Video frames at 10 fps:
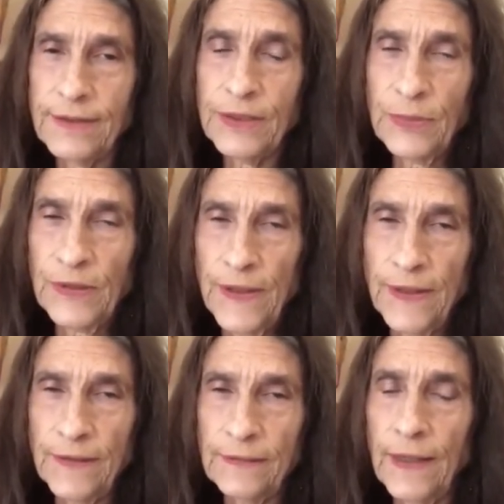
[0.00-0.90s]
to
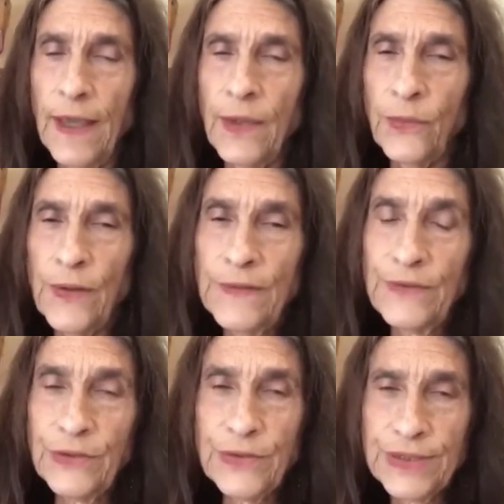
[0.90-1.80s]
play
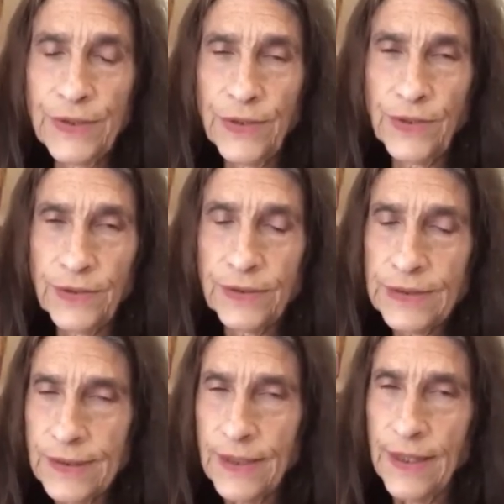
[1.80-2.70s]
with new
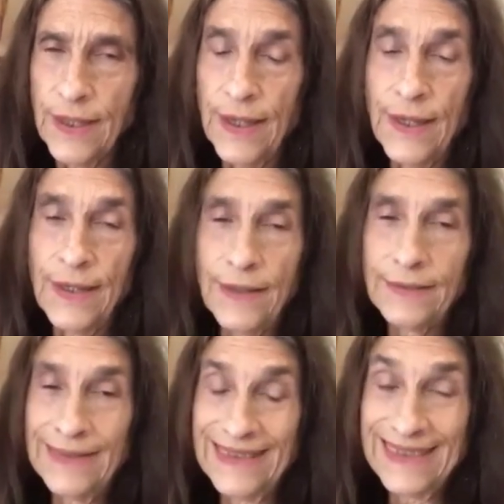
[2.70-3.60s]
songs
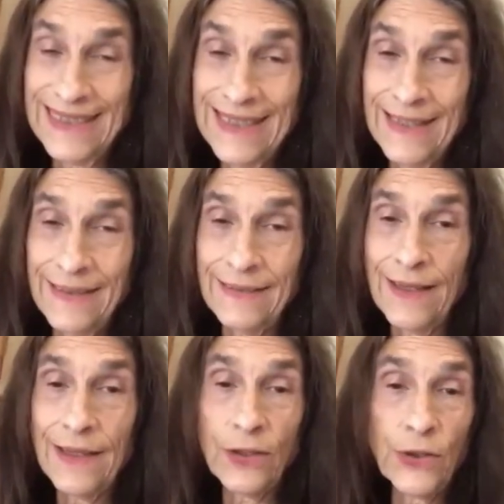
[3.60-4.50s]
and singing
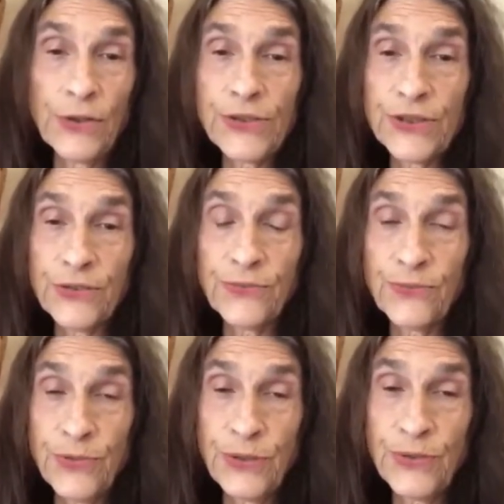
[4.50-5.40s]
and also
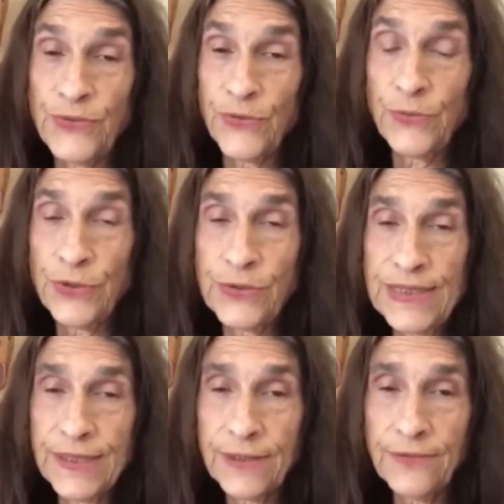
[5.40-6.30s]
beautiful
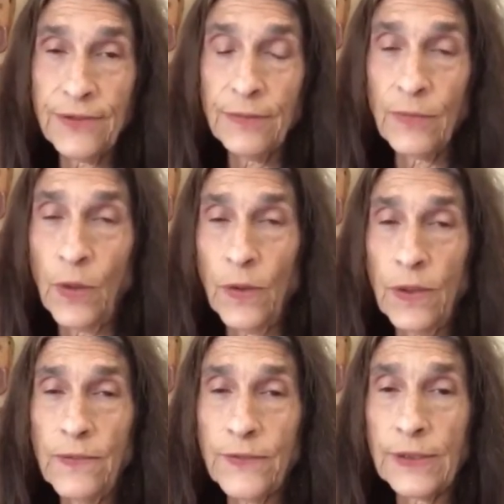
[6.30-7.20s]
music from all
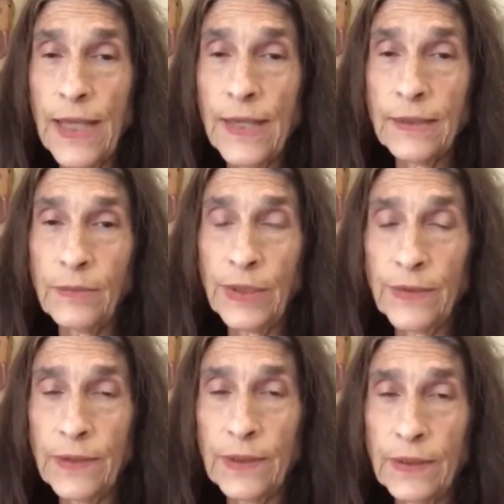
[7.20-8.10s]
over Latin
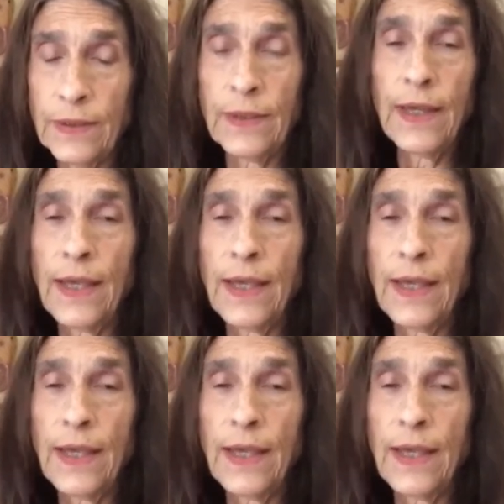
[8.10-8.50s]
America.